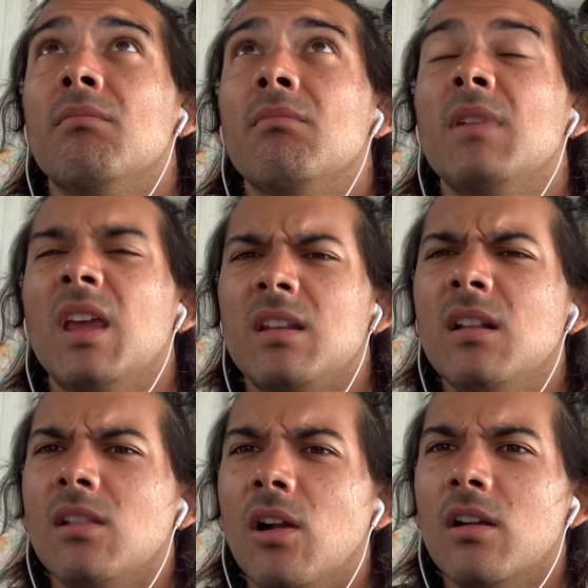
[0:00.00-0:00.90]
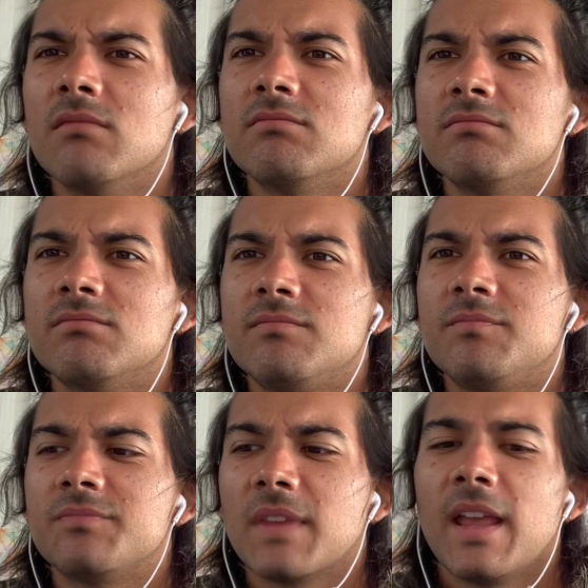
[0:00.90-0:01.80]
Yeah, I did a lot.
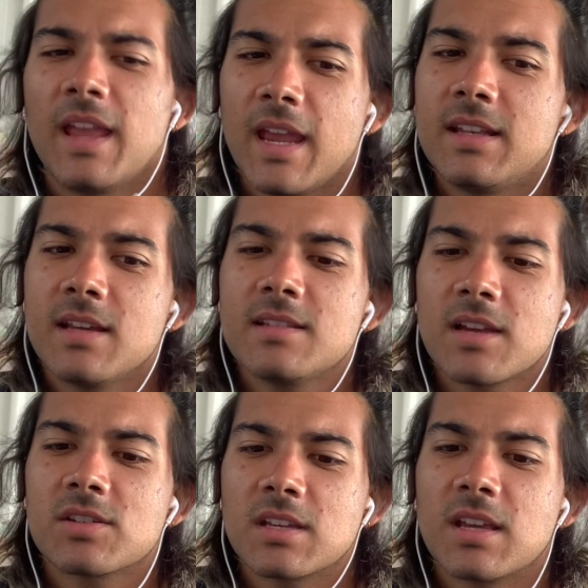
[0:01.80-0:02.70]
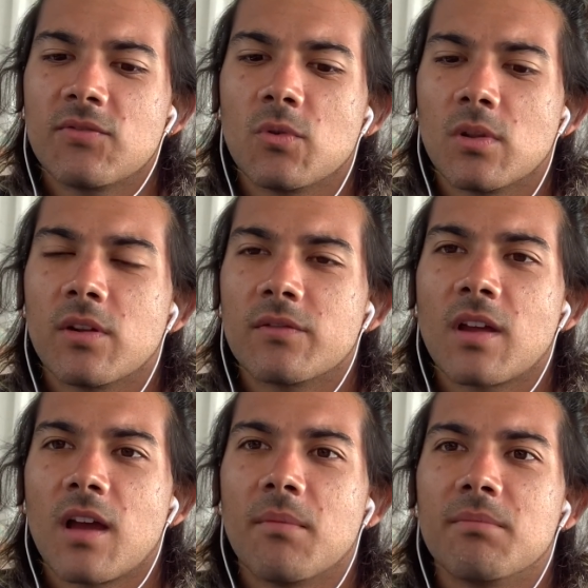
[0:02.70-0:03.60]
It does actually give you a lot of
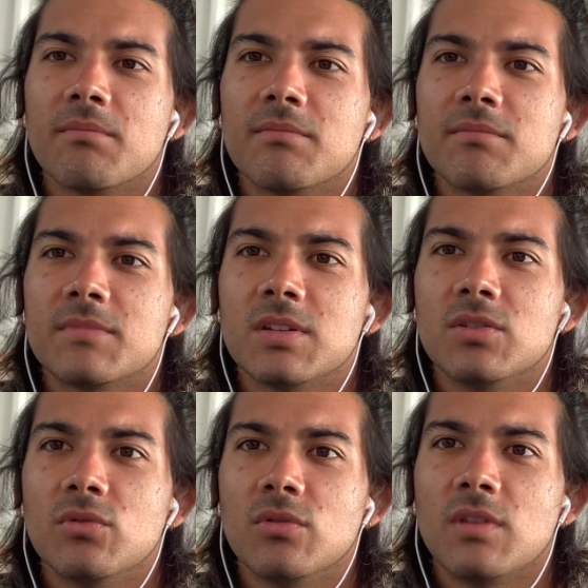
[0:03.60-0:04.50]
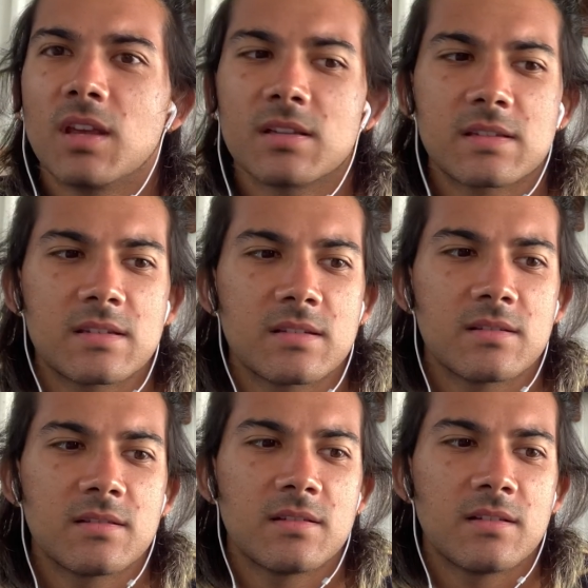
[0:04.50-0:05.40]
time to do things.
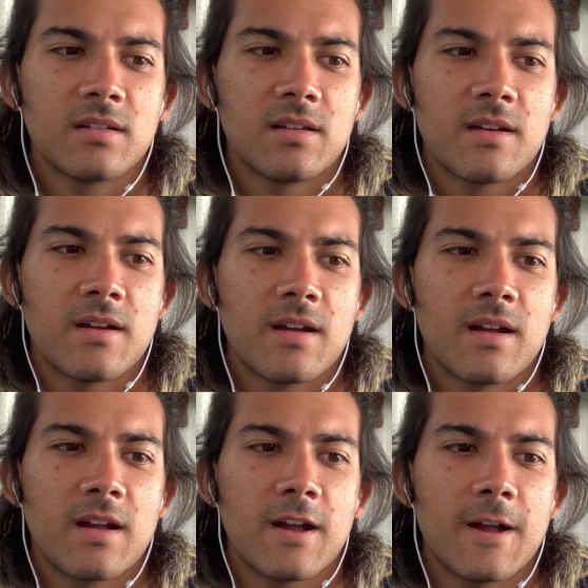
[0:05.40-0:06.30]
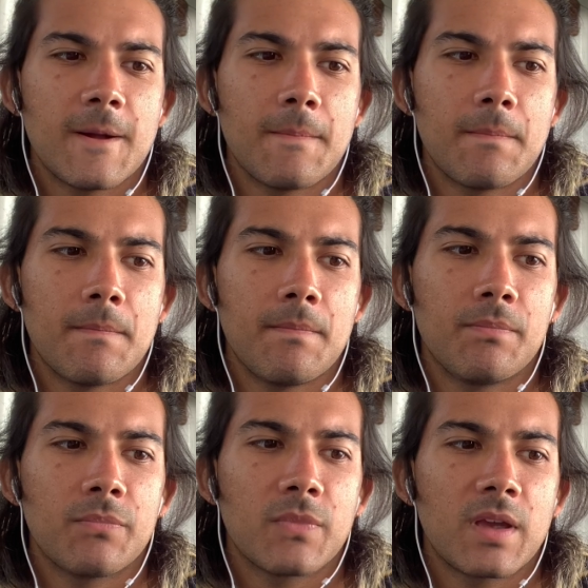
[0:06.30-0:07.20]

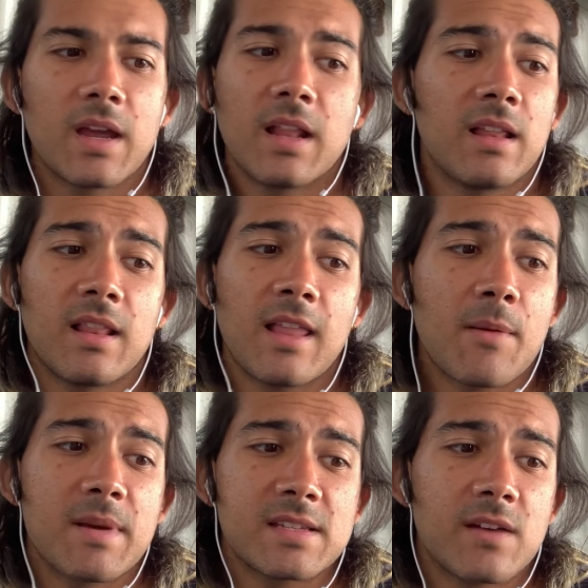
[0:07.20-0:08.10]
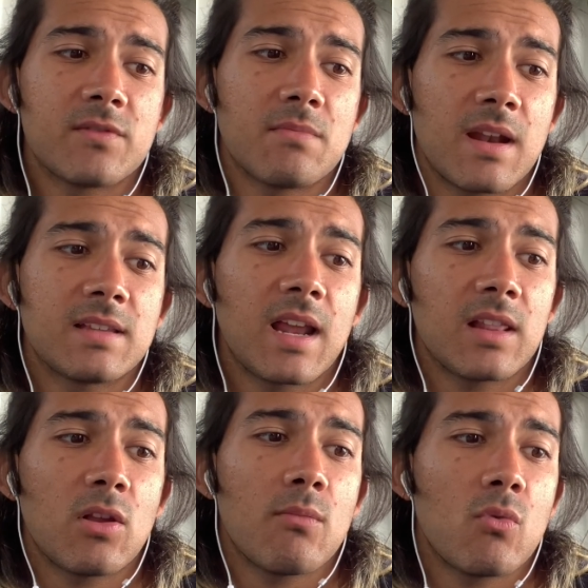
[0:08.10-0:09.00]
I allow myself to meditate a
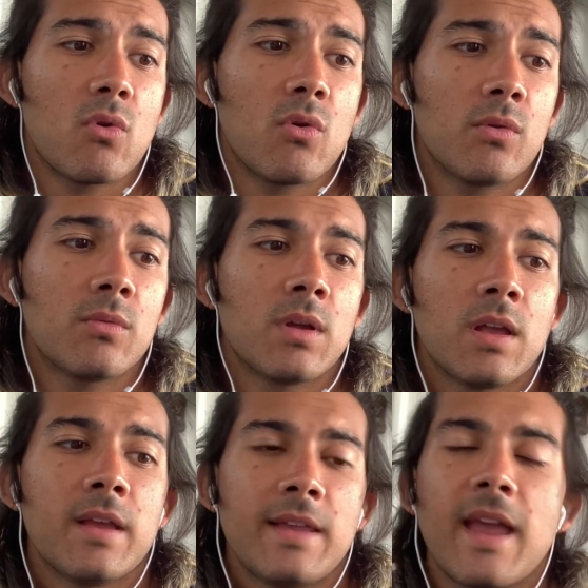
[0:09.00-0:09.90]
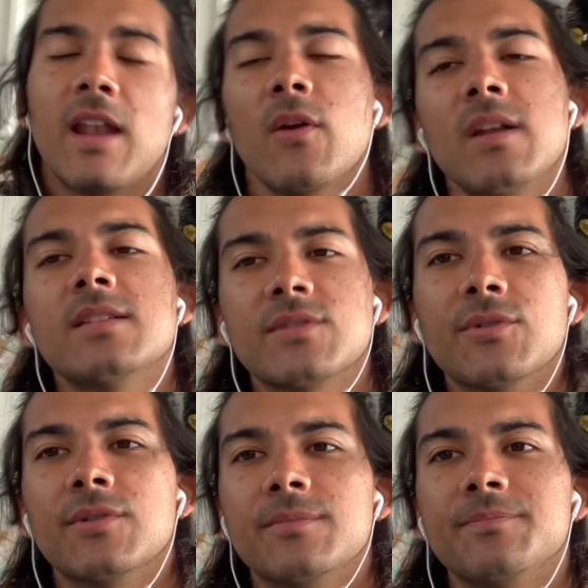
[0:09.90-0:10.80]
lot more. Yeah, no, it is good.